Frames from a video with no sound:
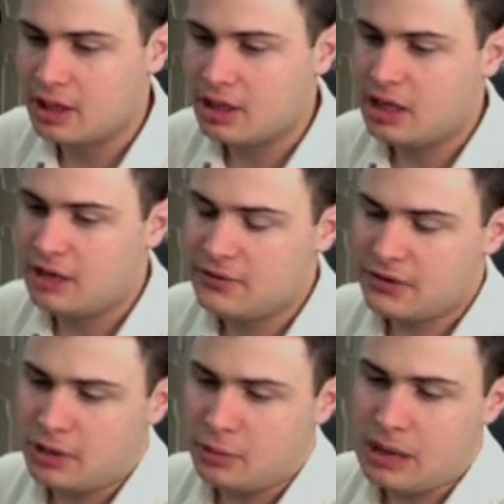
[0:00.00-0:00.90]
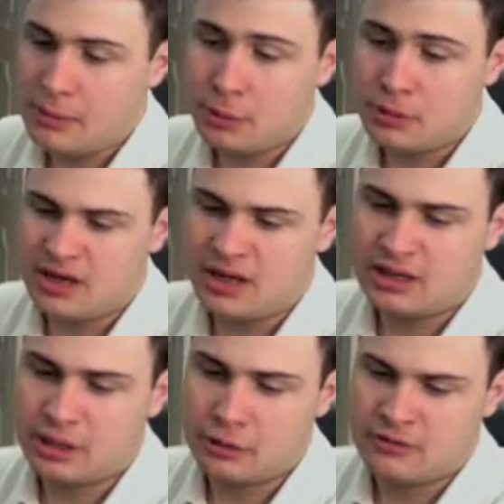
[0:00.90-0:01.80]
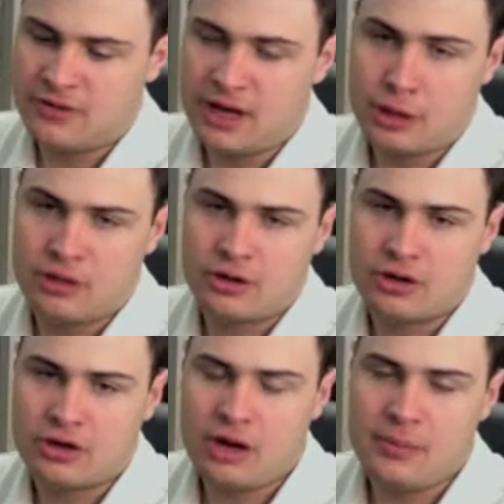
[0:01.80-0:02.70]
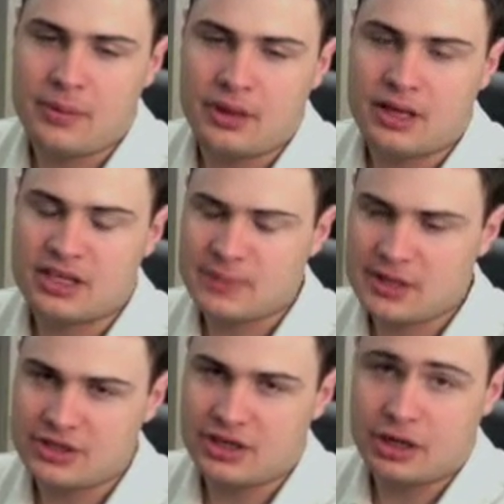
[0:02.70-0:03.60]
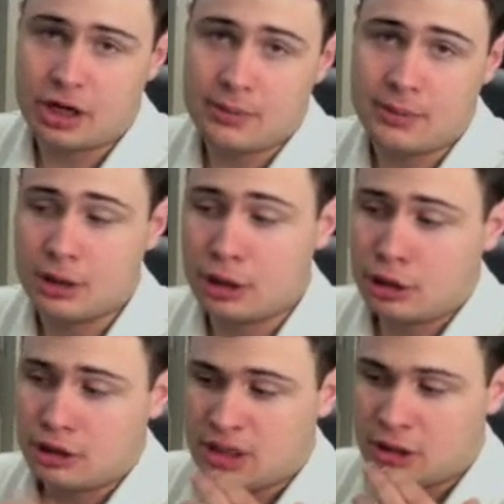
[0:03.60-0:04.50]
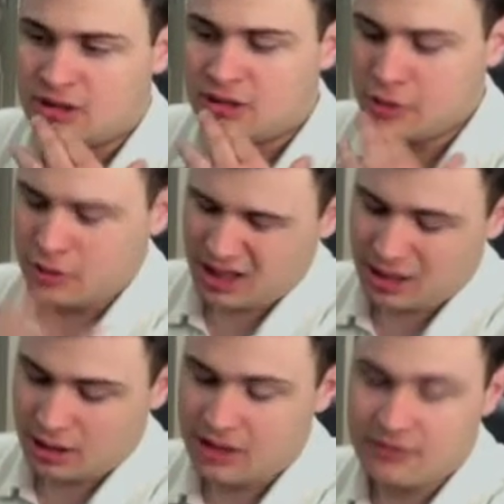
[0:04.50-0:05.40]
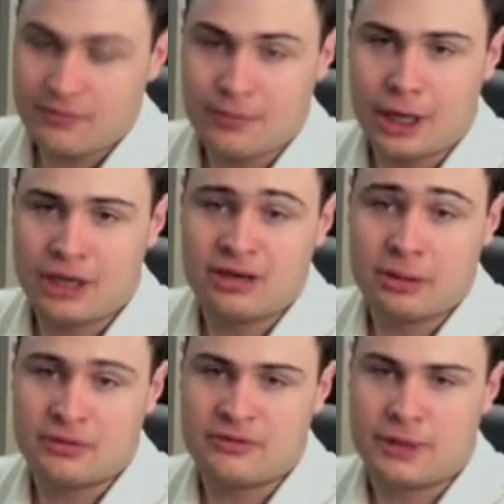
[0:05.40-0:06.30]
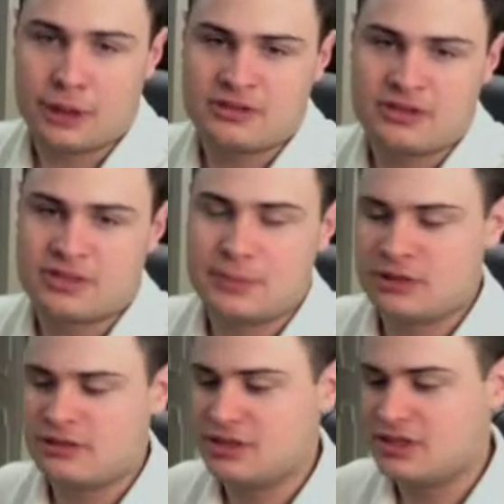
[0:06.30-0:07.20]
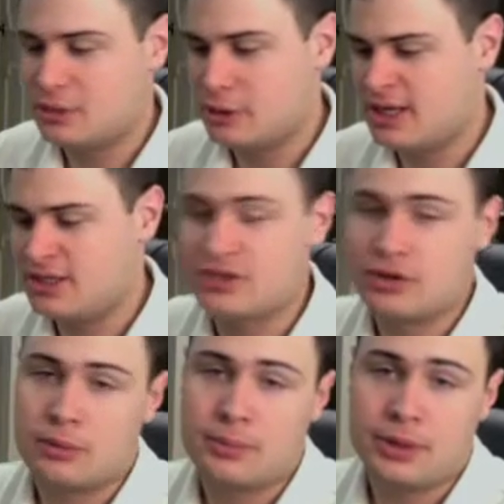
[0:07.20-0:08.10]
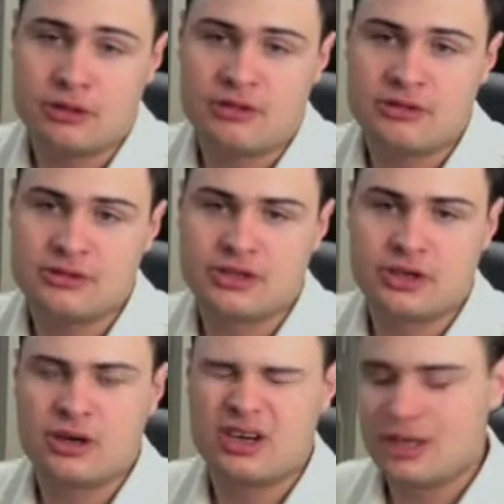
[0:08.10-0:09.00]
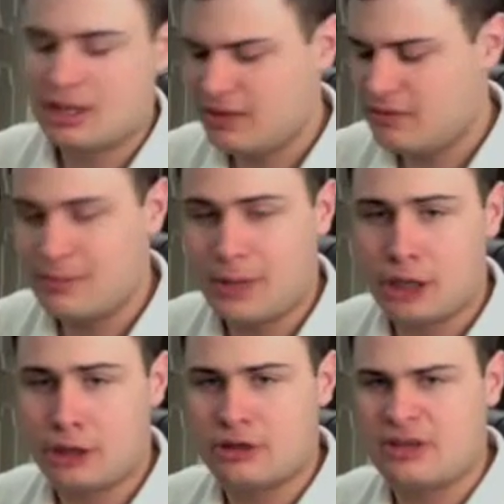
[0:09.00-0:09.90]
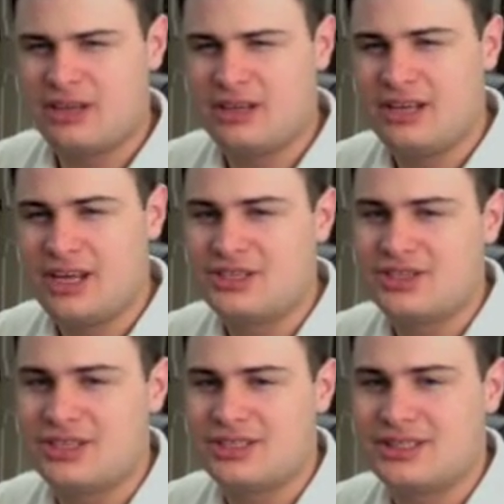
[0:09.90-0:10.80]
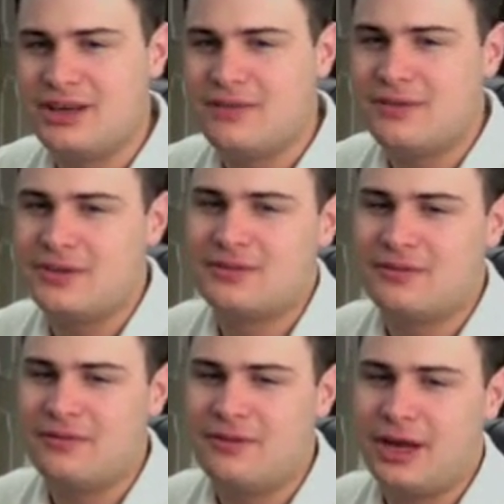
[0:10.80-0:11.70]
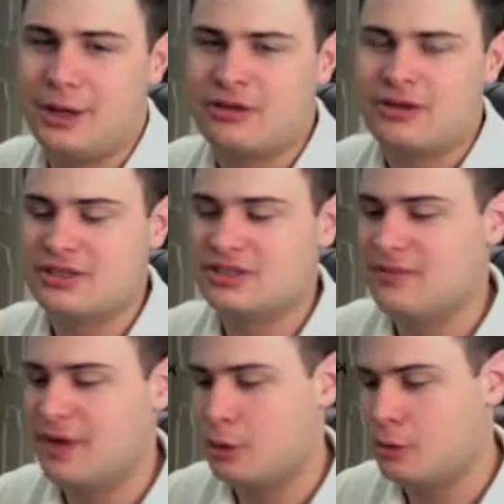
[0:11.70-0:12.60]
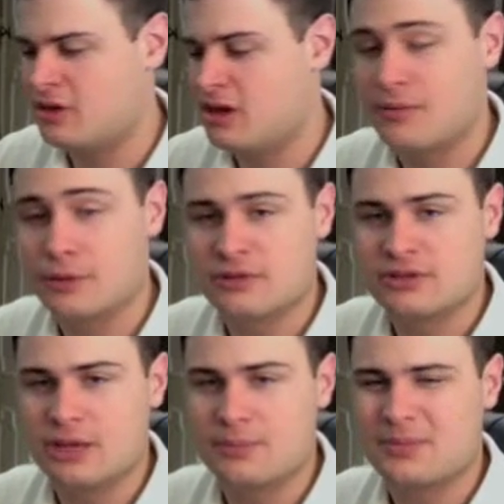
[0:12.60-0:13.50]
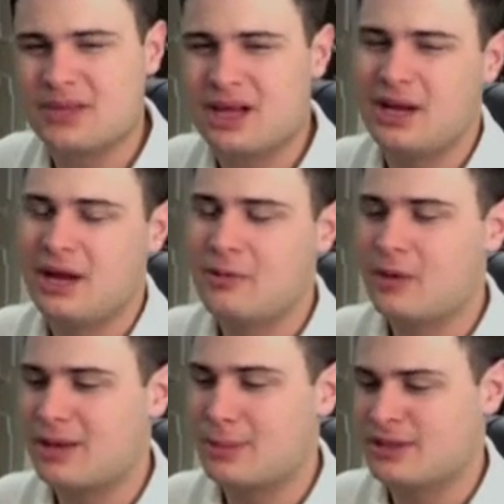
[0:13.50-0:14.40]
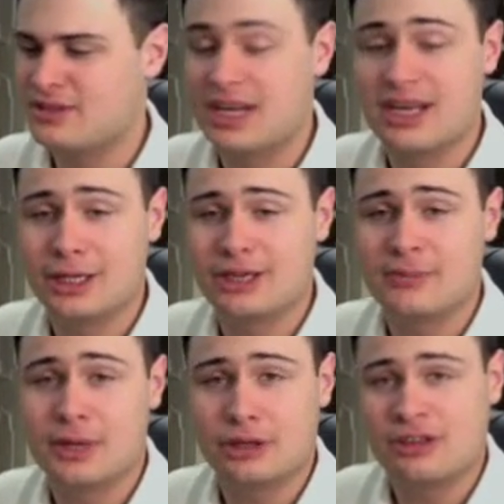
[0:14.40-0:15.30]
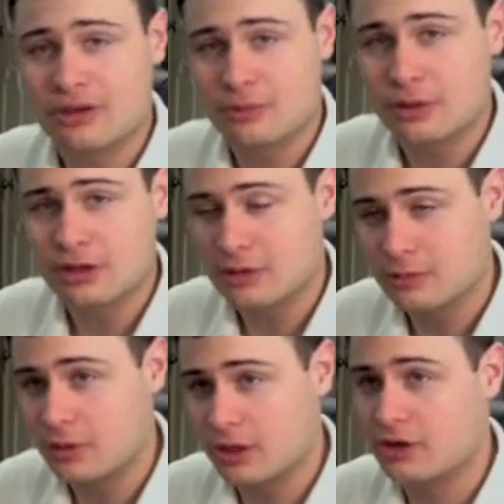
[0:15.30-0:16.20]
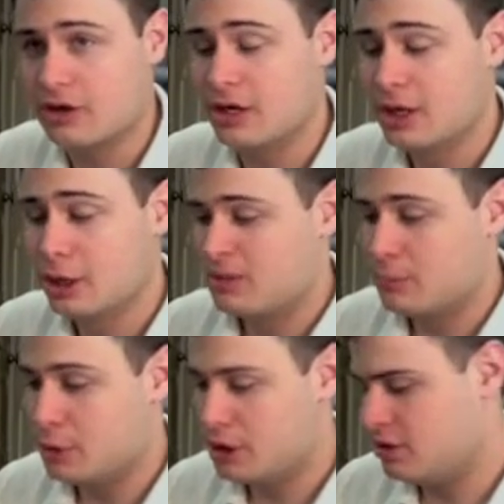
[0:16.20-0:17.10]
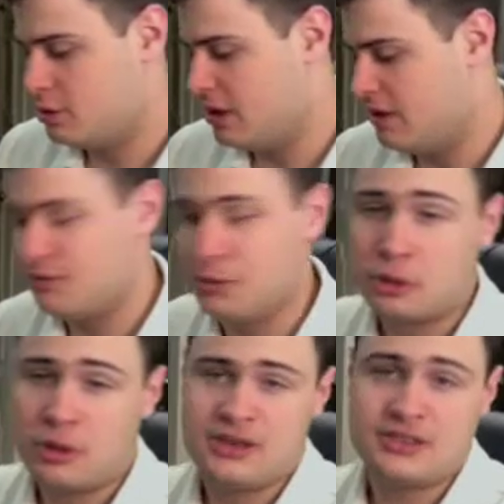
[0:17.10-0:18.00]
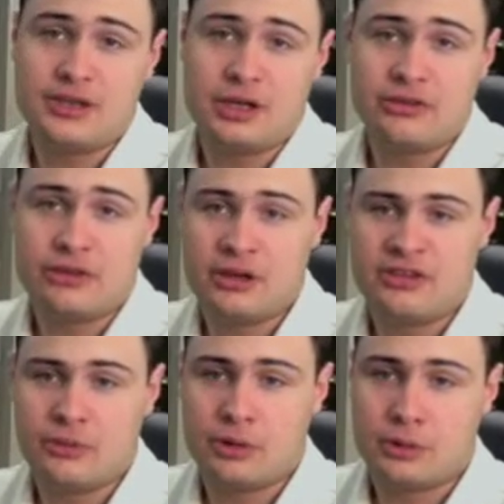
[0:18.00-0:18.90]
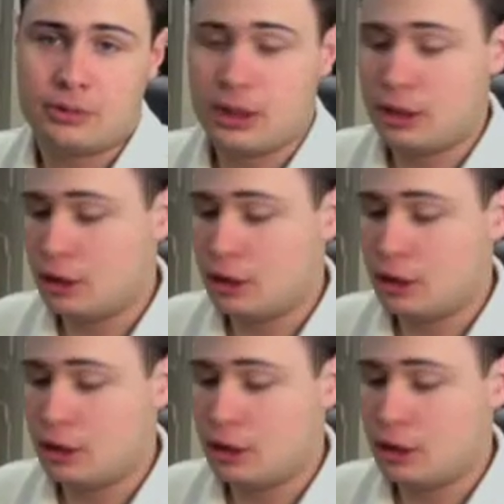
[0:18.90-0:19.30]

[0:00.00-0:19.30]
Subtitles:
If you're going to wrap your product in vinyl or carpet, especially carpet, you can leave minor imperfections, especially scratches or pinholes or even minor indentations if it's vinyl, because the vinyl will cover those up. I mean, I recommend sanding it to make it look really, really good, but you don't have to be quite as diligent as you would with paint.